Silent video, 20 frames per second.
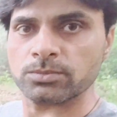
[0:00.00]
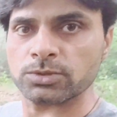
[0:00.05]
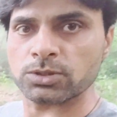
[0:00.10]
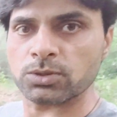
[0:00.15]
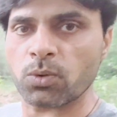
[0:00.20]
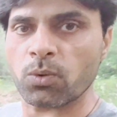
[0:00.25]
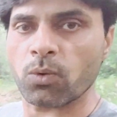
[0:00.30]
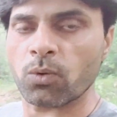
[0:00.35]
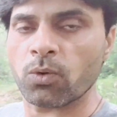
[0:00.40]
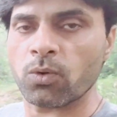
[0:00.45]

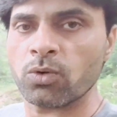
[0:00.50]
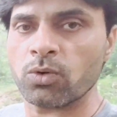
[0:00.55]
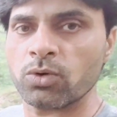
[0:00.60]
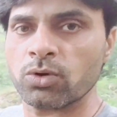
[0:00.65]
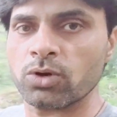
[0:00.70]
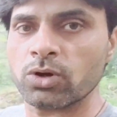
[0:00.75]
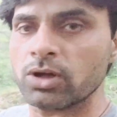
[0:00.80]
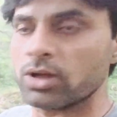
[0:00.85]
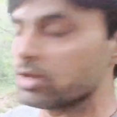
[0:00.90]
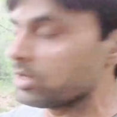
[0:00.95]
So
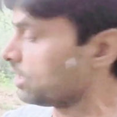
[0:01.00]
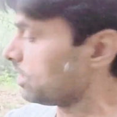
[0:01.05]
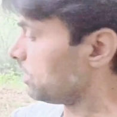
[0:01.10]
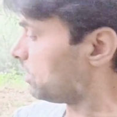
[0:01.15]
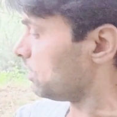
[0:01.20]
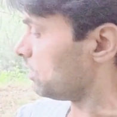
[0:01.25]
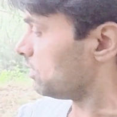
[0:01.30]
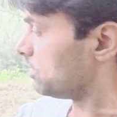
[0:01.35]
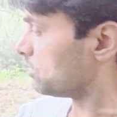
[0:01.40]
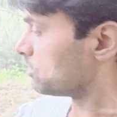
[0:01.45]

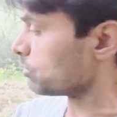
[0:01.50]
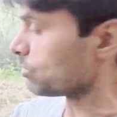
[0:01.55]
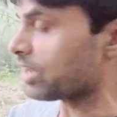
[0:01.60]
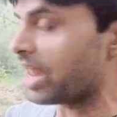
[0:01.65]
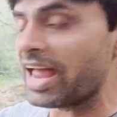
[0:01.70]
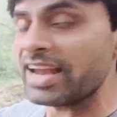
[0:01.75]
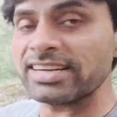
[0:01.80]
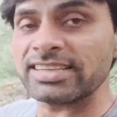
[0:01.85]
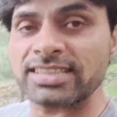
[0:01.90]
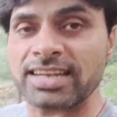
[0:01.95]

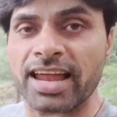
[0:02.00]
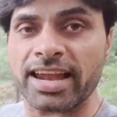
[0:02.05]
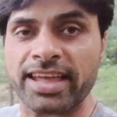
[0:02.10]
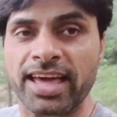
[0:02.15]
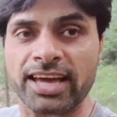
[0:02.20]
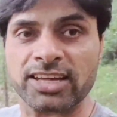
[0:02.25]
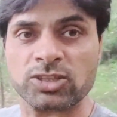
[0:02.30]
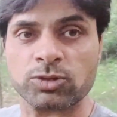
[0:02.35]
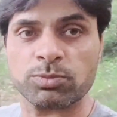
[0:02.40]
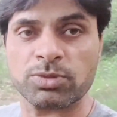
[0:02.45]
landslide
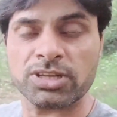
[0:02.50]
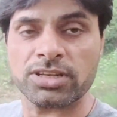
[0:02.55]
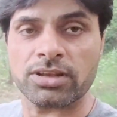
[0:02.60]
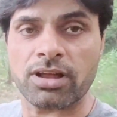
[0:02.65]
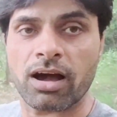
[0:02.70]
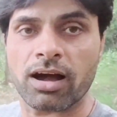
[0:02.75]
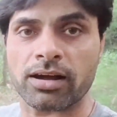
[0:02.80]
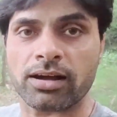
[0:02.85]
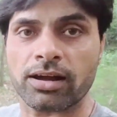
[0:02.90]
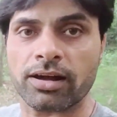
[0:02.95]
has
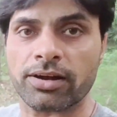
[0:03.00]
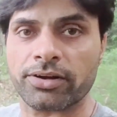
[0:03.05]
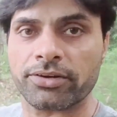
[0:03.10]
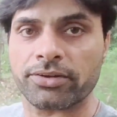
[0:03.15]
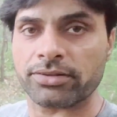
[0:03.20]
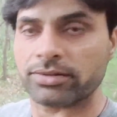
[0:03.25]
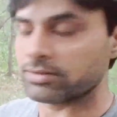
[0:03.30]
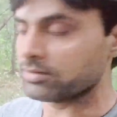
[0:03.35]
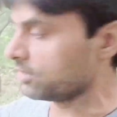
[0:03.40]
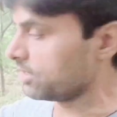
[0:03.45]
been occurred
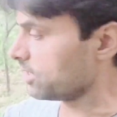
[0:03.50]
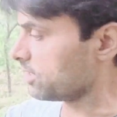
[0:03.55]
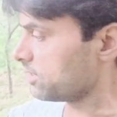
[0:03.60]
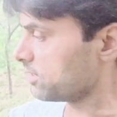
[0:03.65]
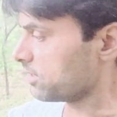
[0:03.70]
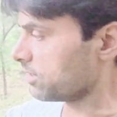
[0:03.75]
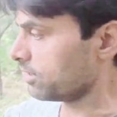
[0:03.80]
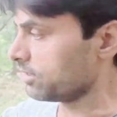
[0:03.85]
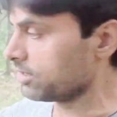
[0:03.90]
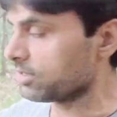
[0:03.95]

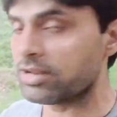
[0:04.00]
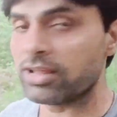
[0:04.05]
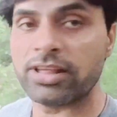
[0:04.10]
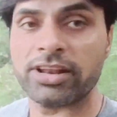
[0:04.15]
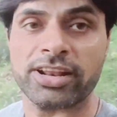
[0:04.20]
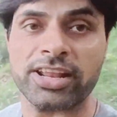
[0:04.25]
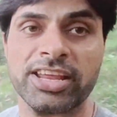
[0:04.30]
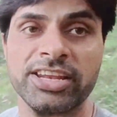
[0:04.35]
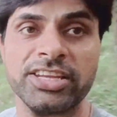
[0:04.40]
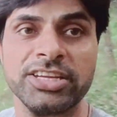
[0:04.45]
there in
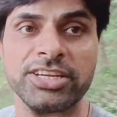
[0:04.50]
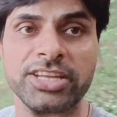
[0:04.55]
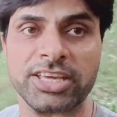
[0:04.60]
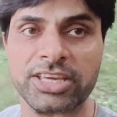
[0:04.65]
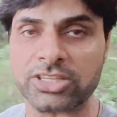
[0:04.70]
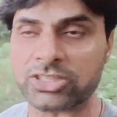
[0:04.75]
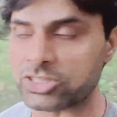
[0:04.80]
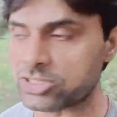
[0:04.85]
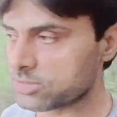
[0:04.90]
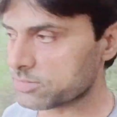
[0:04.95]
the rainy
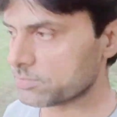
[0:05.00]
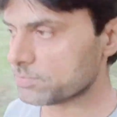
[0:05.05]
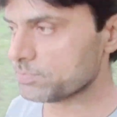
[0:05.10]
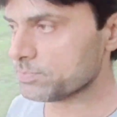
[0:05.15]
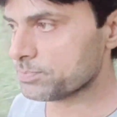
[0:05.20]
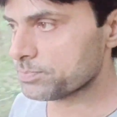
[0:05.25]
days.